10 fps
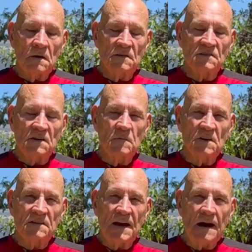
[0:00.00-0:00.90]

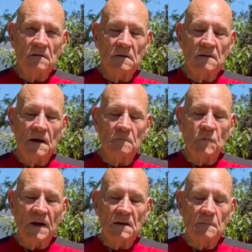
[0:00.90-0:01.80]
Stomach's out. Now
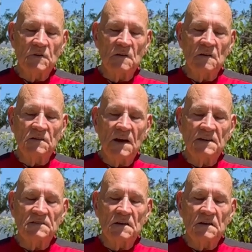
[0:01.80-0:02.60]
bring it up into the chest.